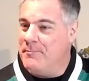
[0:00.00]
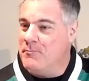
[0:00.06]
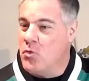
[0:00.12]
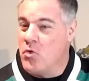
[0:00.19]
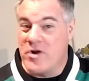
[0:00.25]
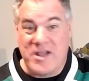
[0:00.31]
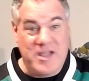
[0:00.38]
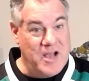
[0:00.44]

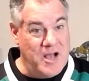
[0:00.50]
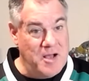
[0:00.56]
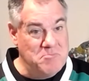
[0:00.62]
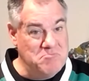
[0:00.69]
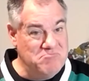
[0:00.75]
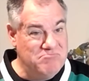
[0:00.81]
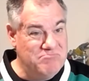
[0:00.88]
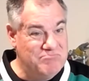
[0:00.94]
More to
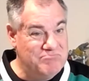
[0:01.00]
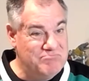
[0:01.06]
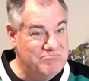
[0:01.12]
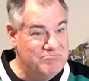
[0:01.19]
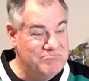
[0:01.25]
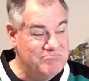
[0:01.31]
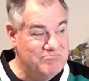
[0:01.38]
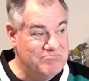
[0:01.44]
come.
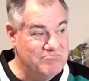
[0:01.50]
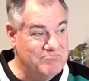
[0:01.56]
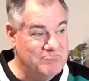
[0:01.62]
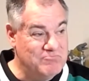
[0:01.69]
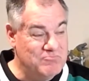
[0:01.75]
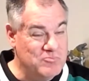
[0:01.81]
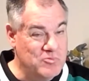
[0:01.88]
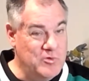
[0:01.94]

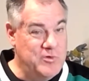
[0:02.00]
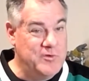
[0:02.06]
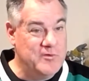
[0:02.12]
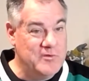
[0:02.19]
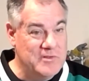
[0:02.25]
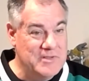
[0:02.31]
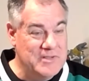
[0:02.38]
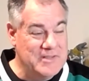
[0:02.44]

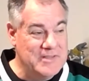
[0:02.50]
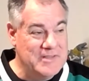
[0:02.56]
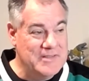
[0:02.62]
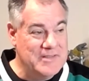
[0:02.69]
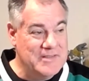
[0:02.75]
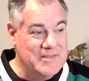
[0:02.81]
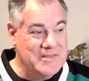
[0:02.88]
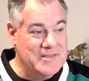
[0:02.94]
Woof.
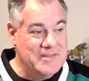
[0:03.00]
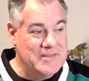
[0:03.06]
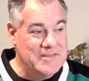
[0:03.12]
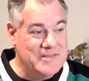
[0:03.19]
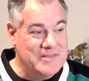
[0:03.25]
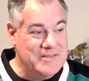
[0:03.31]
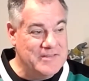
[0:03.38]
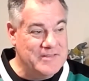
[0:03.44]

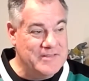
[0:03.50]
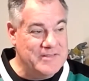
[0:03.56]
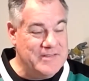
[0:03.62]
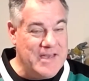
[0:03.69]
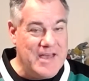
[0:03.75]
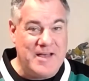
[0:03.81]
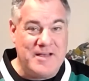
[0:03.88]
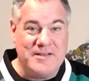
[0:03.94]

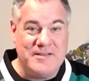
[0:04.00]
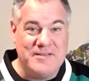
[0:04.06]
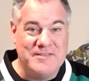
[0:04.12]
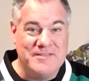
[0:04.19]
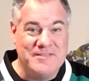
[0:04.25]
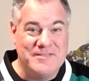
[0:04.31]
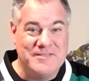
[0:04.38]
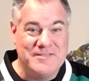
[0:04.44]
Yeah.
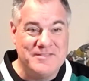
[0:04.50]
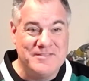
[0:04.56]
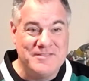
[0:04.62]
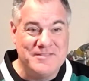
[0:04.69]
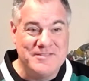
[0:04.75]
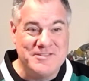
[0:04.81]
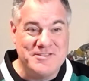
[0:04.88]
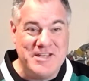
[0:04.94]

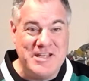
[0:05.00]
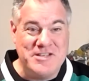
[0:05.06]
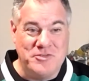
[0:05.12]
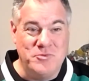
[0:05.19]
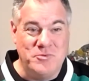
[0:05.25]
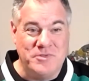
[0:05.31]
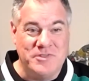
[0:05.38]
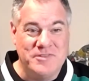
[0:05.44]
Stay
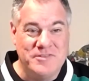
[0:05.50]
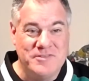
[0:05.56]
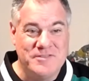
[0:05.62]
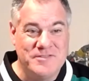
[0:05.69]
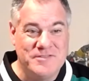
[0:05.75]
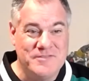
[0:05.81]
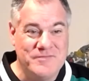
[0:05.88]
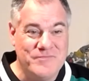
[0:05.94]
tuned.
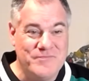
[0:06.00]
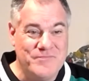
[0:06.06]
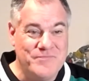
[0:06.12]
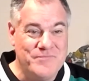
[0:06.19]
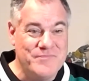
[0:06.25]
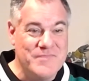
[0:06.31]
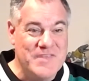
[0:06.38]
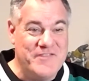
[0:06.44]

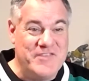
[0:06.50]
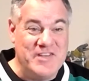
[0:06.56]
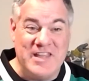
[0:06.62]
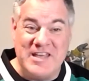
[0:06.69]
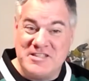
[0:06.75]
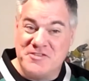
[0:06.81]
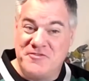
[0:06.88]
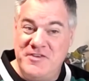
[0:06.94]
If you
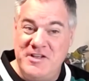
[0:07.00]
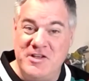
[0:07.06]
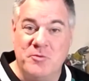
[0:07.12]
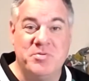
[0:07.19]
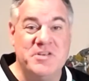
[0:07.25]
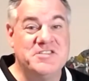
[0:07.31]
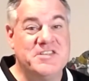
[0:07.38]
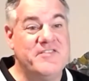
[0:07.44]
like this
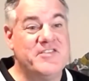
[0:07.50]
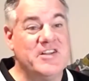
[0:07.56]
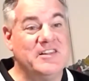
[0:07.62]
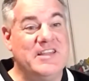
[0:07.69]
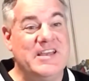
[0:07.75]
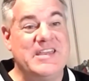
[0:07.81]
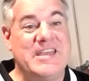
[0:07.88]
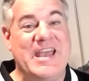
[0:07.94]
video, please give it a
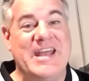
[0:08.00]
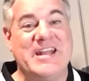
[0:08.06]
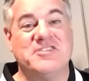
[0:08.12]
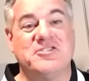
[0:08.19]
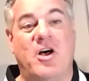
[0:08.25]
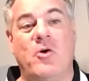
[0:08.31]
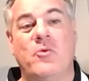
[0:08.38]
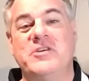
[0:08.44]
like, and
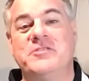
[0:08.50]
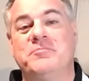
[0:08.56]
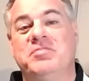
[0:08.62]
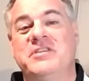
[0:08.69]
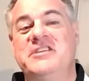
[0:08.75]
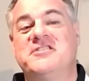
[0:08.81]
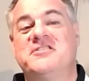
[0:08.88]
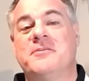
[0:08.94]
as always,
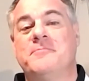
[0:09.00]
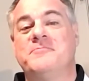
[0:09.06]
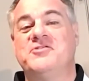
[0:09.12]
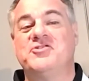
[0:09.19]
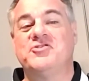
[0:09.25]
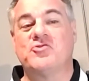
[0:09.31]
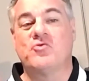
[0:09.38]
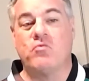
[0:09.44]
please
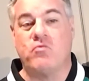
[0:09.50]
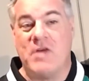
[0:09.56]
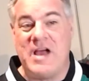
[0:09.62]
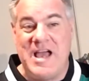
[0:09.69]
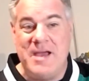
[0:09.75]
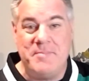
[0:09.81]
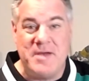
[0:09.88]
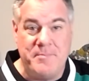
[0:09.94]

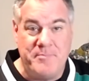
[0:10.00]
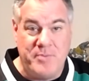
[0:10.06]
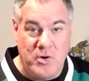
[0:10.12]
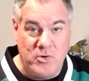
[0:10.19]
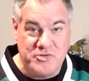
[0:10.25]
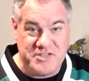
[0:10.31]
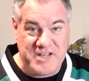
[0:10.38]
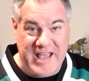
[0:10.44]
subscribe. I
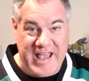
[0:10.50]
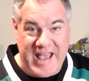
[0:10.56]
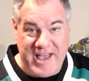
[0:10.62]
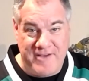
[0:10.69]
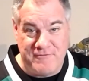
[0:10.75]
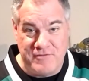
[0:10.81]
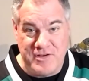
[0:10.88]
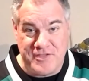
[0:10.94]
post
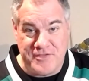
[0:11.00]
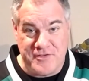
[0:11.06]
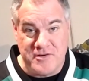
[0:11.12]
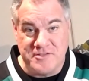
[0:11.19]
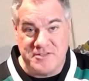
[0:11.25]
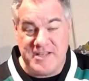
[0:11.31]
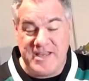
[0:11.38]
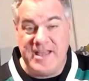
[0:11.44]
every
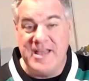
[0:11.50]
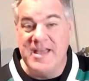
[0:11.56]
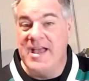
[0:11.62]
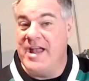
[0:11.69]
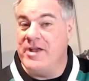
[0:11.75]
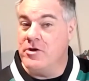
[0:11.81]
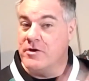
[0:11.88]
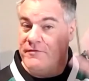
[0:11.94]
Thursday,
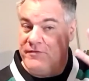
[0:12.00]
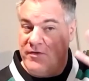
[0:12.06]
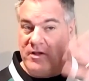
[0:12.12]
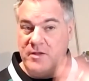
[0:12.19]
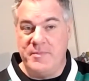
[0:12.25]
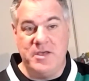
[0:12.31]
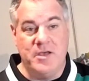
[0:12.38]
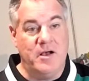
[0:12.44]
and you can
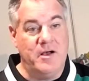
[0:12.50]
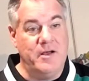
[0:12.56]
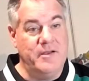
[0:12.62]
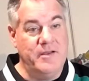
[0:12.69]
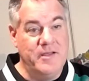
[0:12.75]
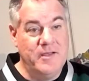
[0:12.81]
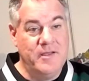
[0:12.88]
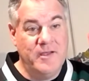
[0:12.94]
follow me
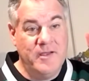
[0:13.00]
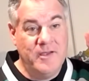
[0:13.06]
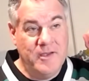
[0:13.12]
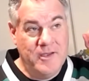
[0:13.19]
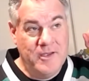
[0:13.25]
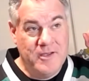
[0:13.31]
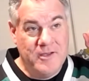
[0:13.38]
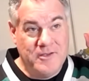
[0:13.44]
on
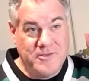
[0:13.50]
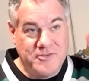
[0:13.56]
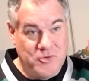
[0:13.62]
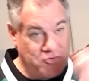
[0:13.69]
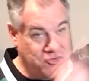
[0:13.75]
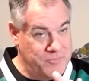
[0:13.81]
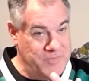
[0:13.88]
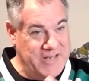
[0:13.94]

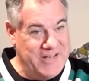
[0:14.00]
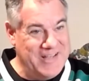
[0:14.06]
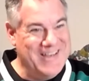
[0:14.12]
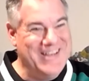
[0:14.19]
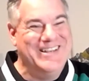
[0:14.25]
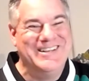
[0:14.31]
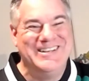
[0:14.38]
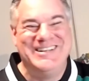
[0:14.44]
social
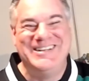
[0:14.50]
media.